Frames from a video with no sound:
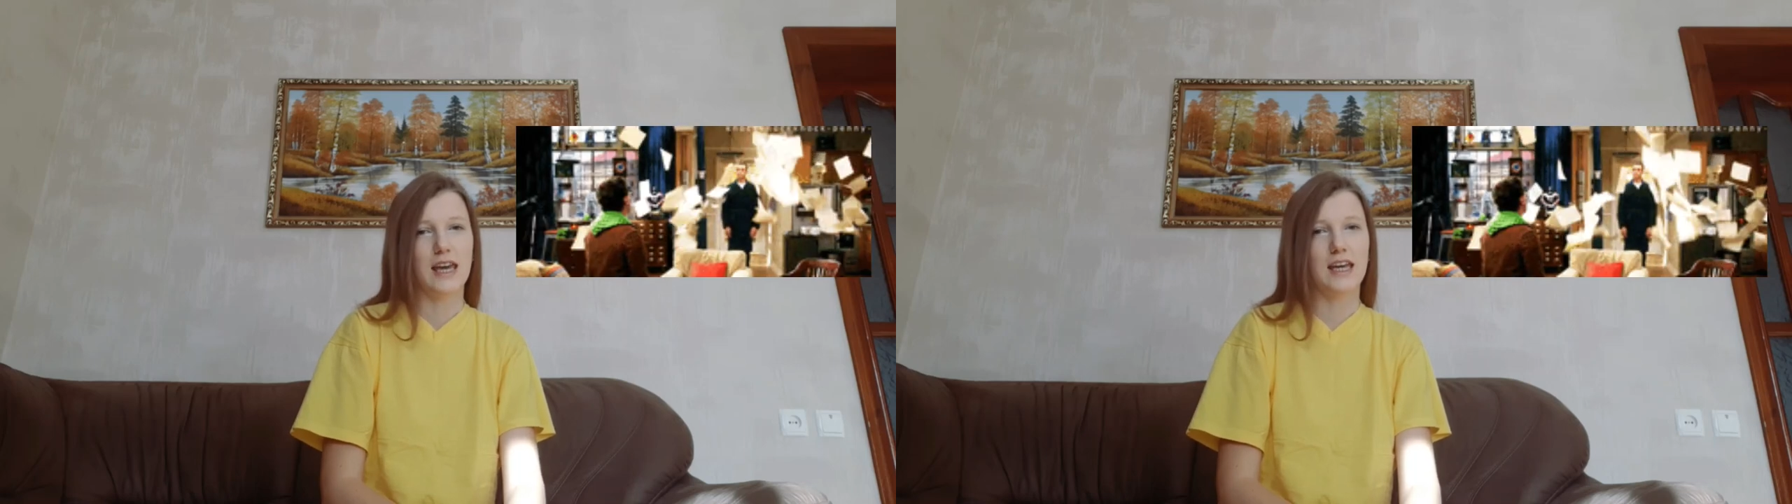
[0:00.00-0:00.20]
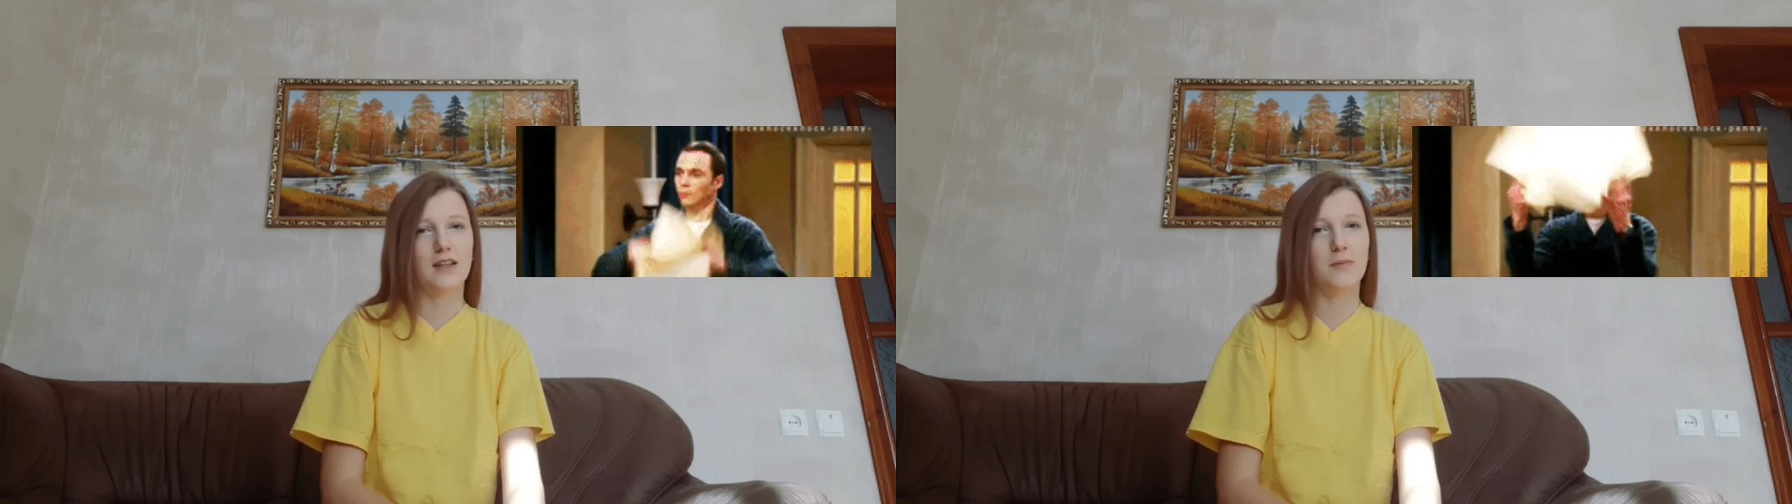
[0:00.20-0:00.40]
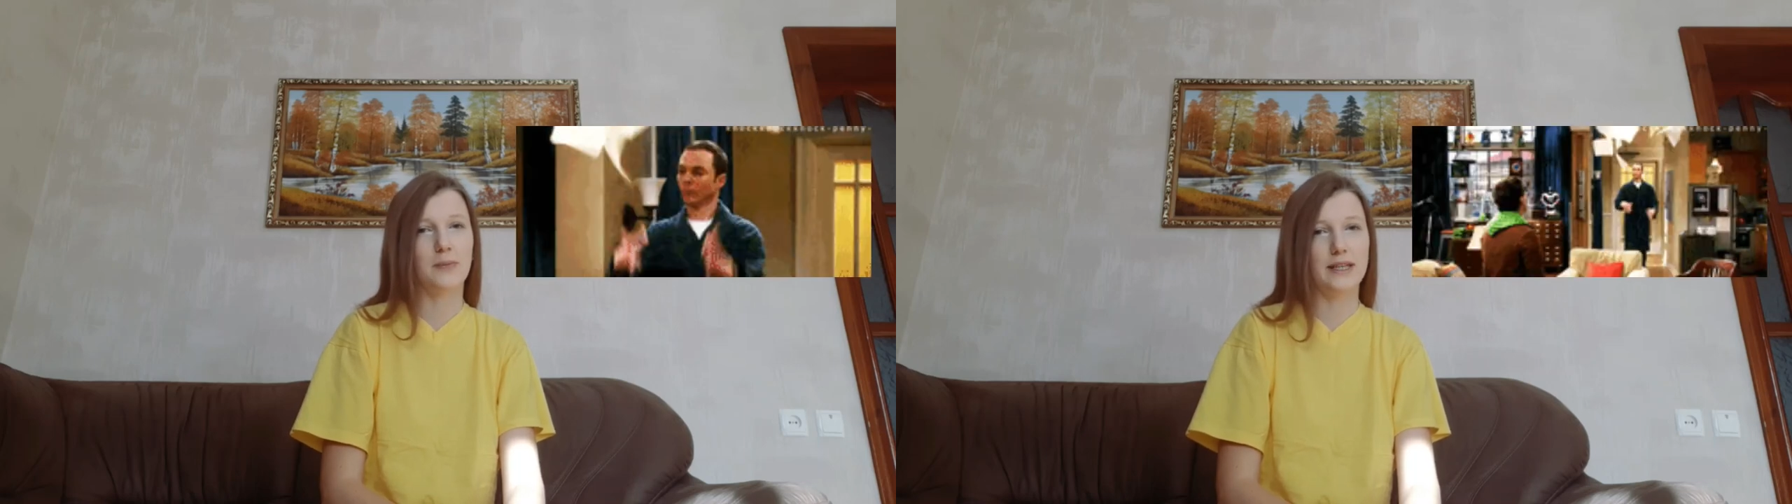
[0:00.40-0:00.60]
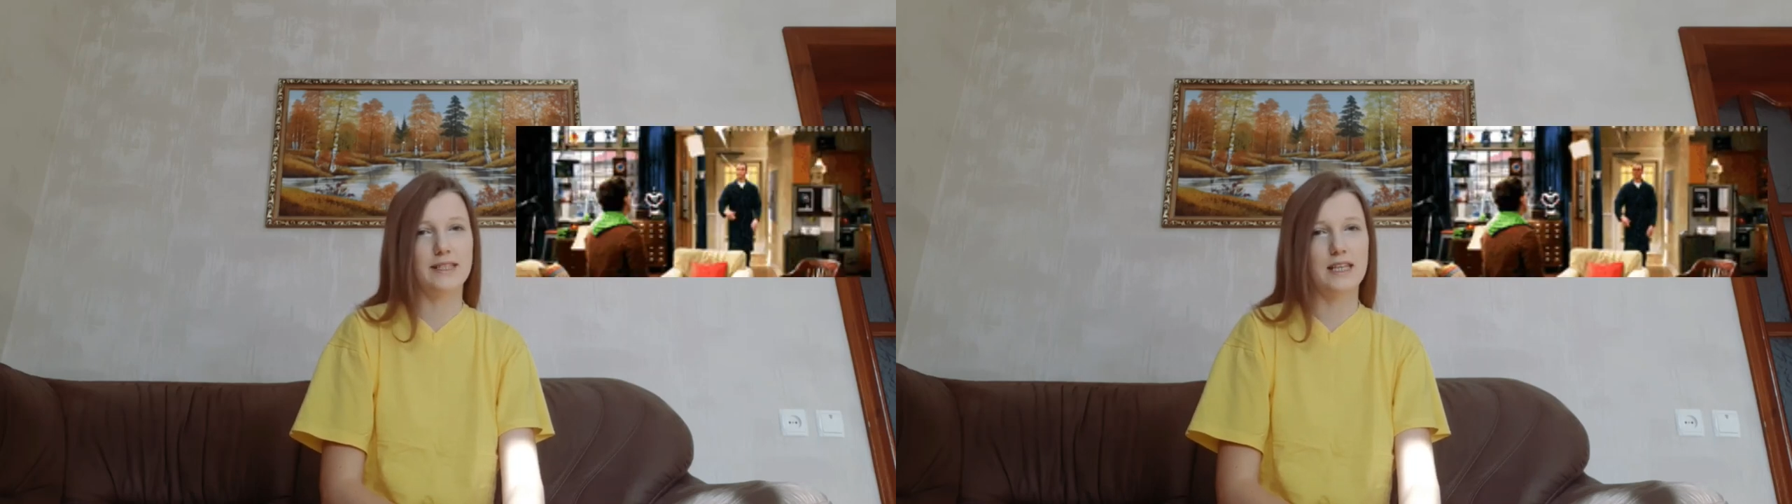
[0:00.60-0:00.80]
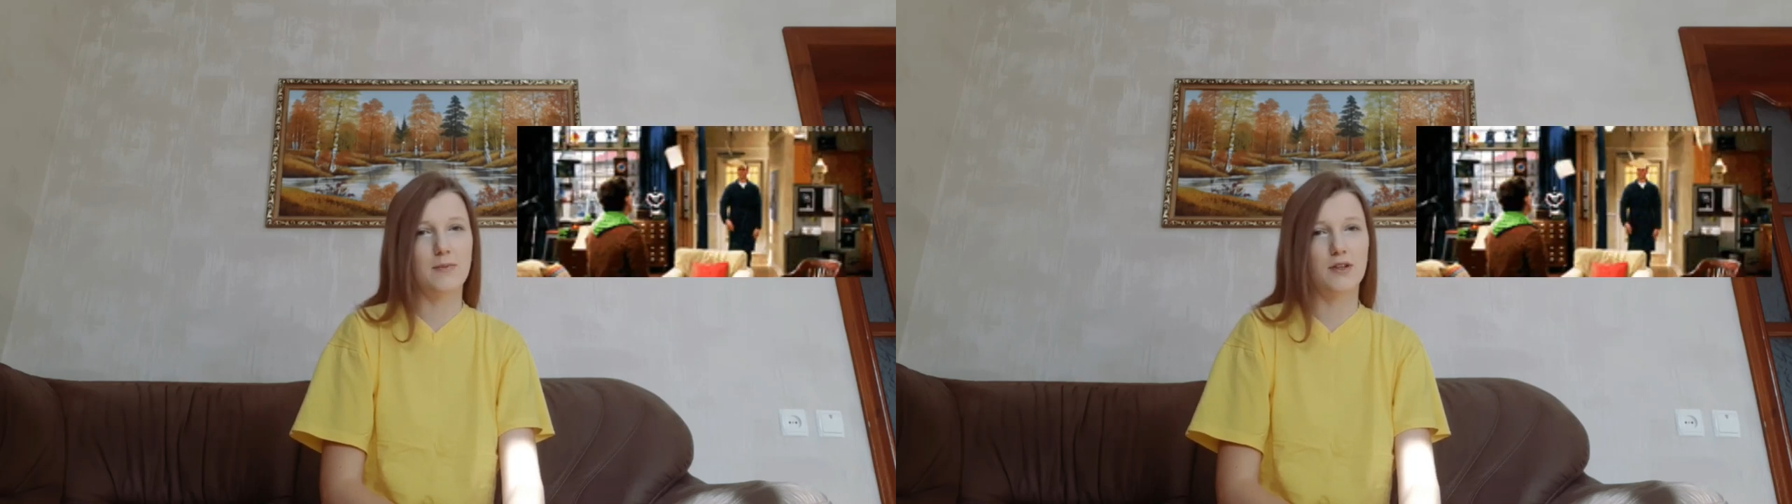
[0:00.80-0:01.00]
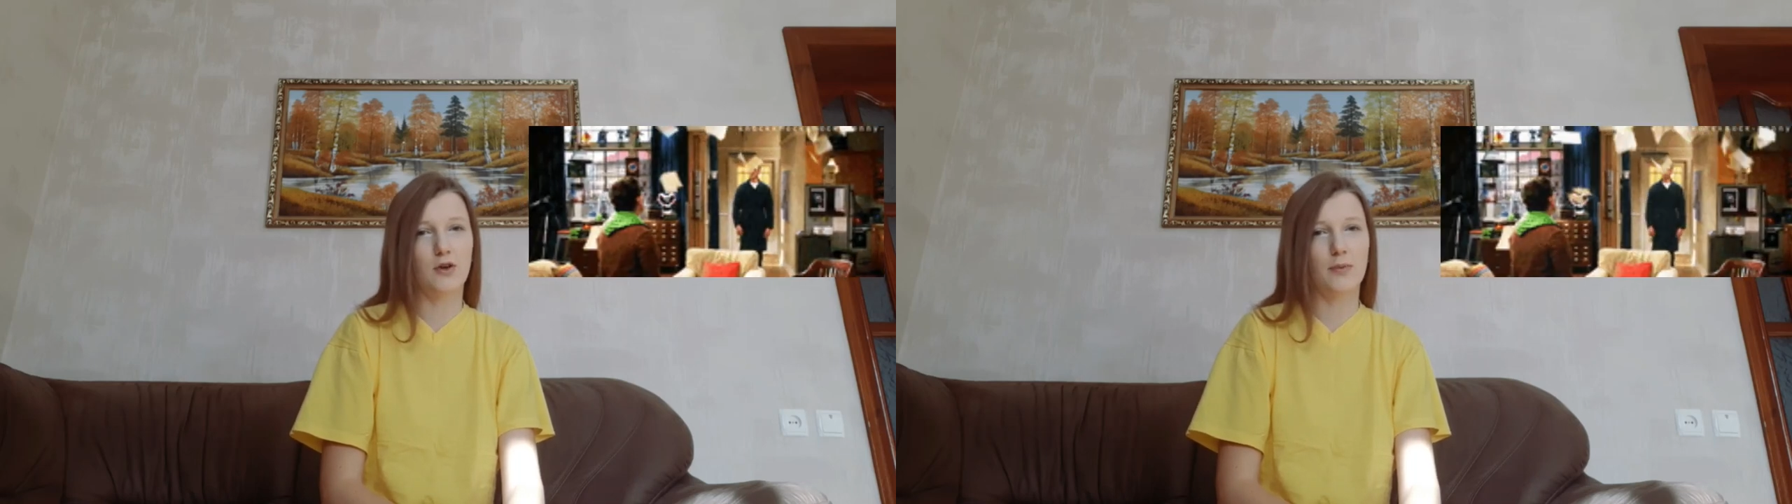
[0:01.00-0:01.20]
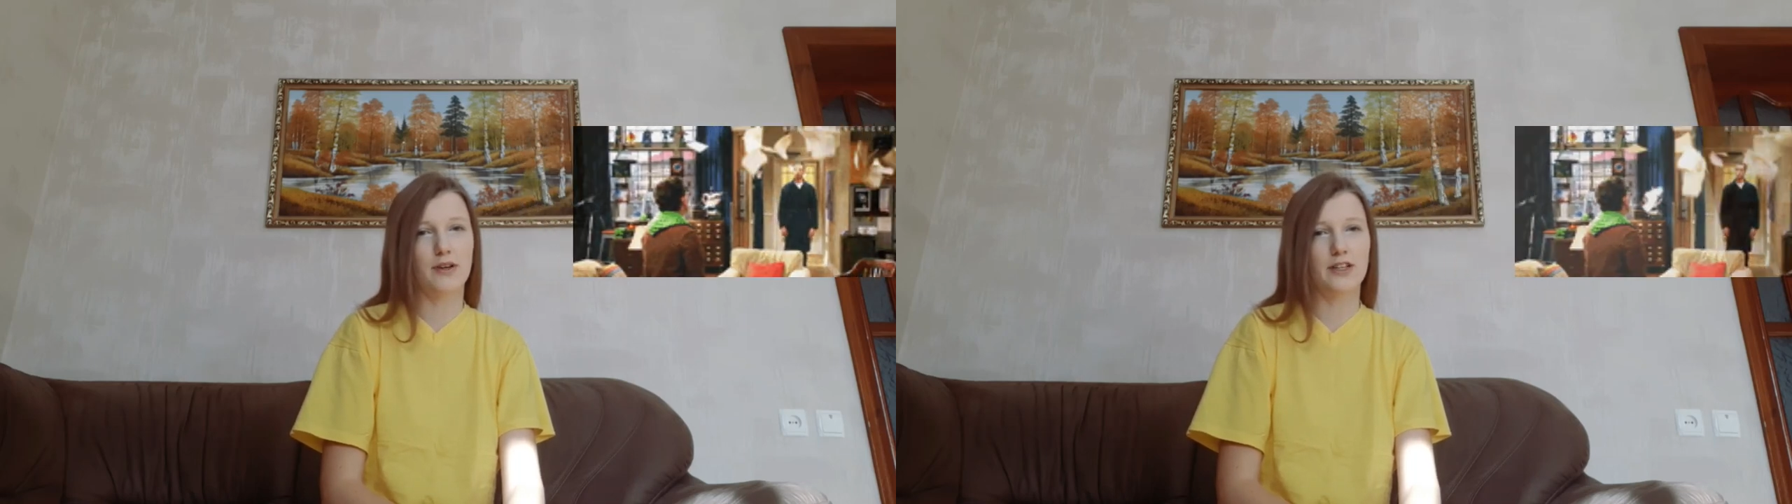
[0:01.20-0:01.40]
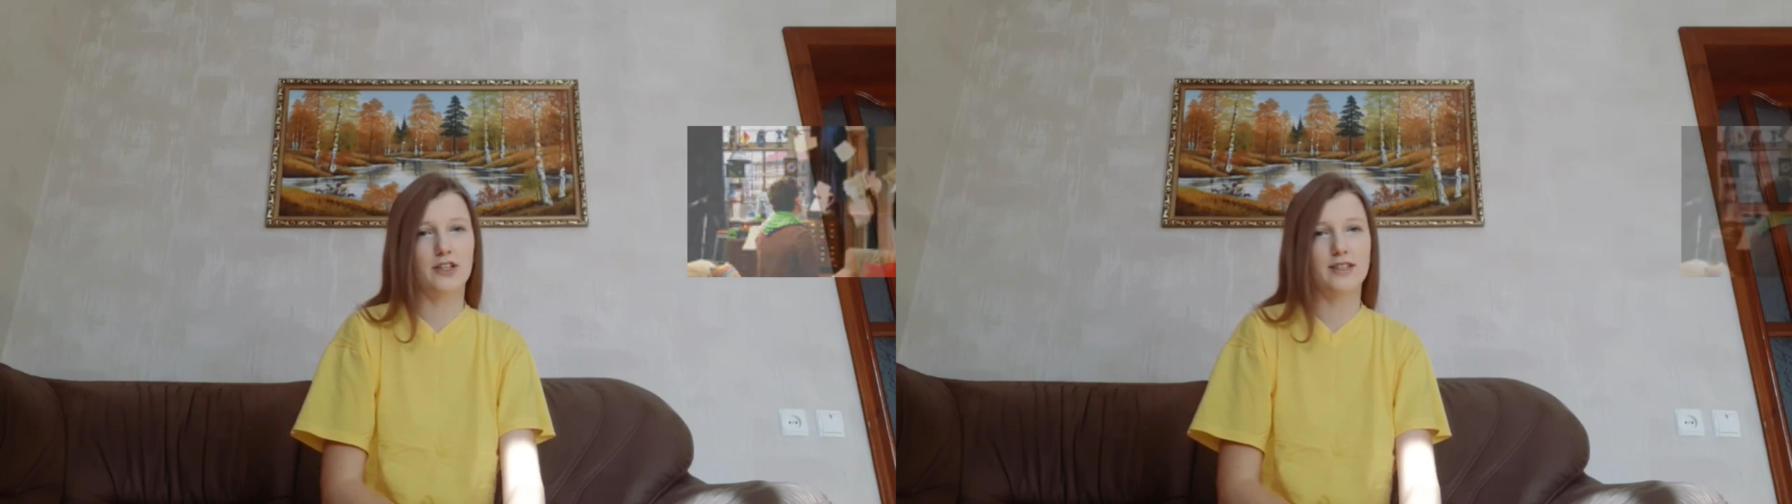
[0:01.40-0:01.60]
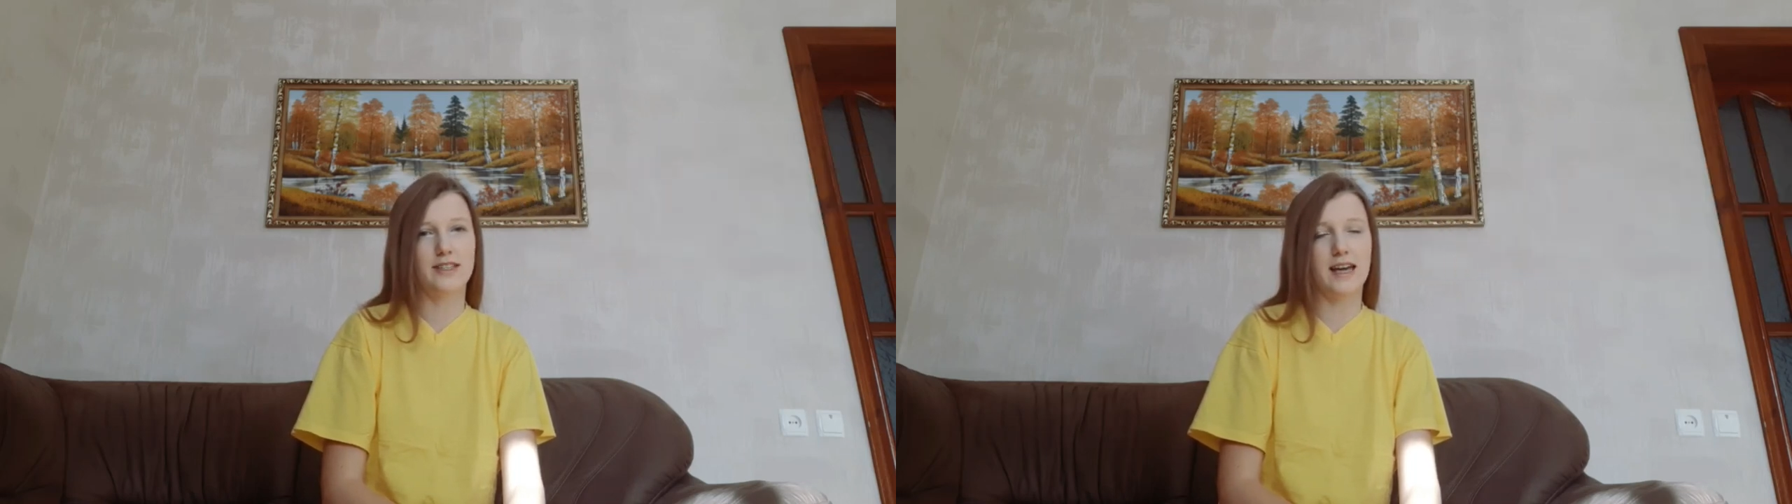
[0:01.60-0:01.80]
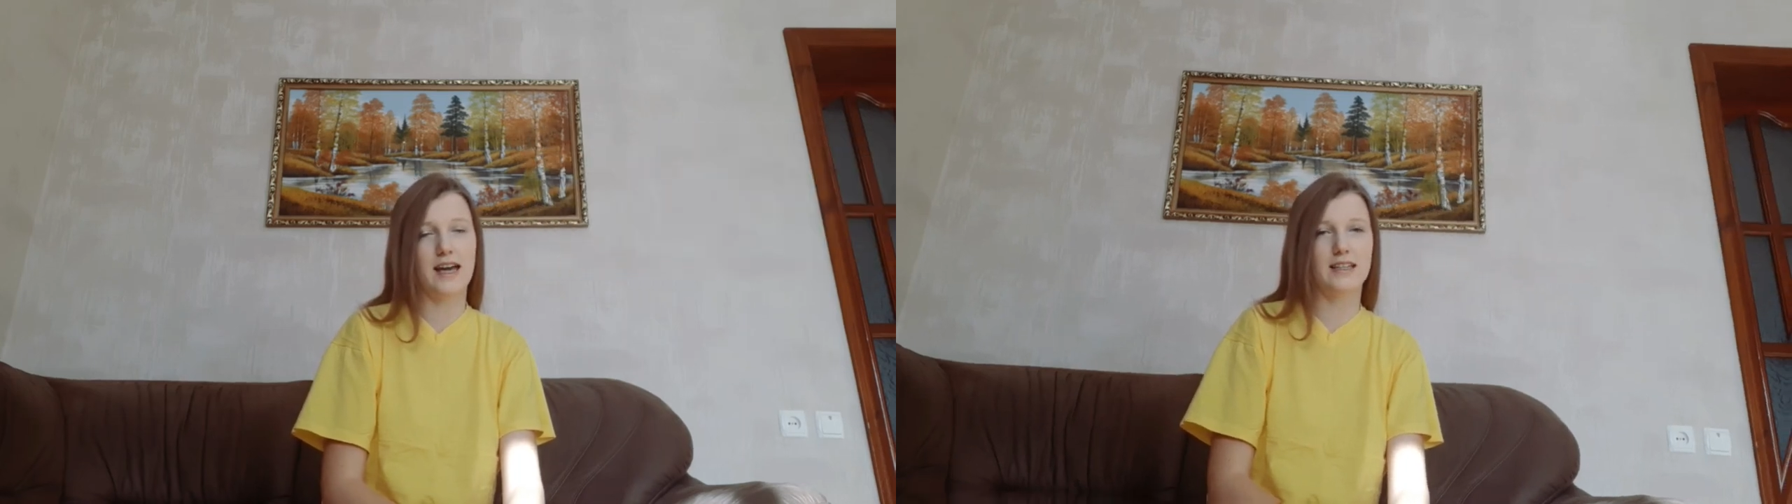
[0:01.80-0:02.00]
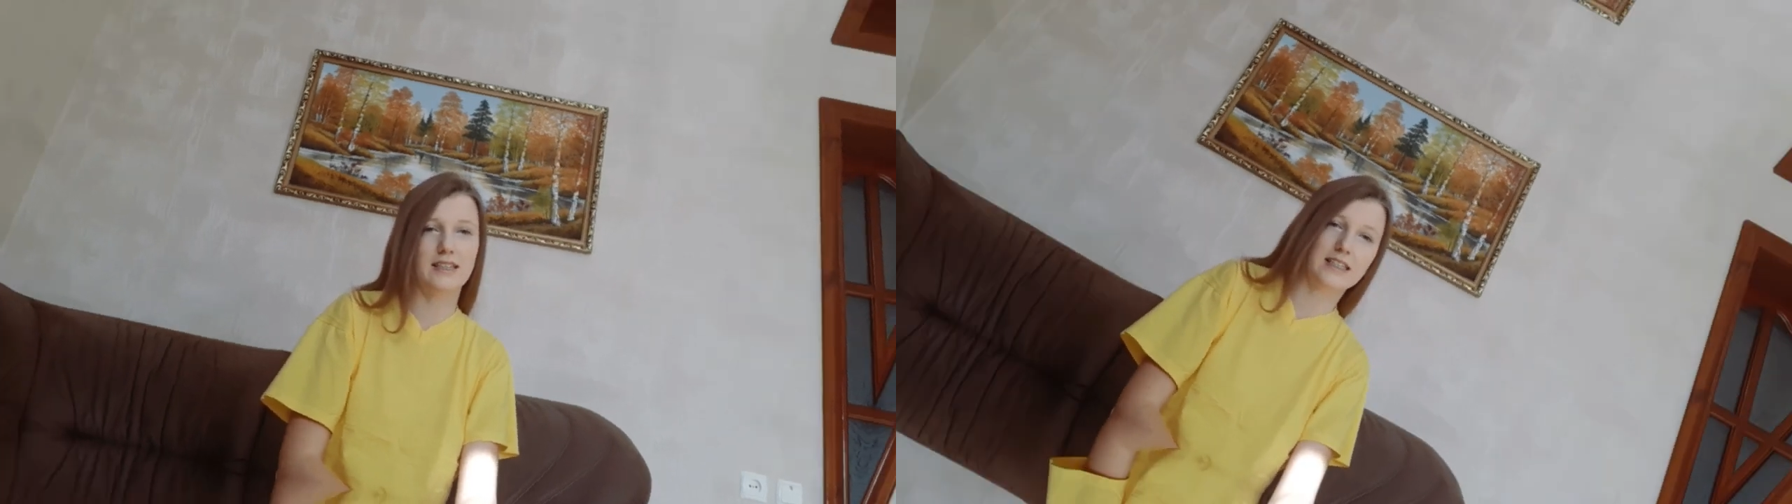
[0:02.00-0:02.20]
in peacekeeping operations, and